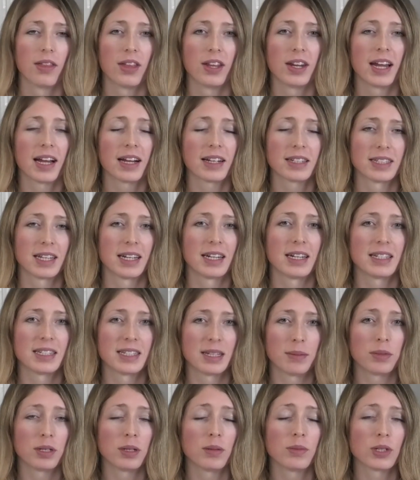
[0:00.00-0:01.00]
The next set of
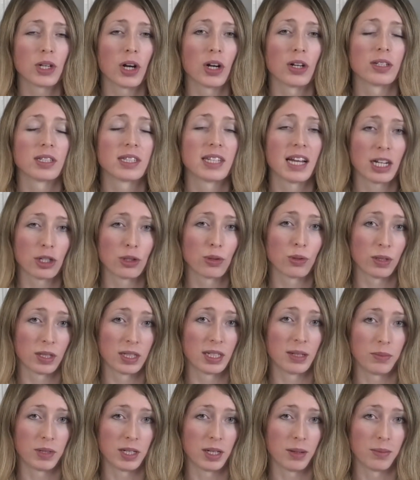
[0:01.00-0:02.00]
symptoms are sexual
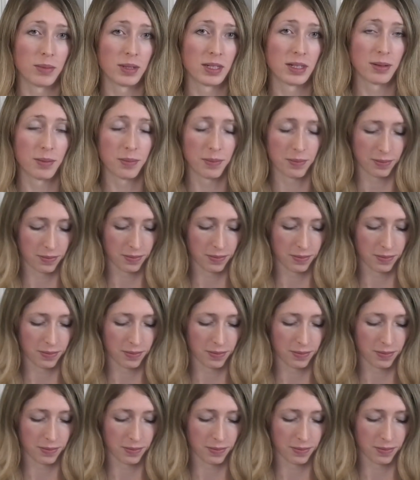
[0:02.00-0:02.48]
symptoms.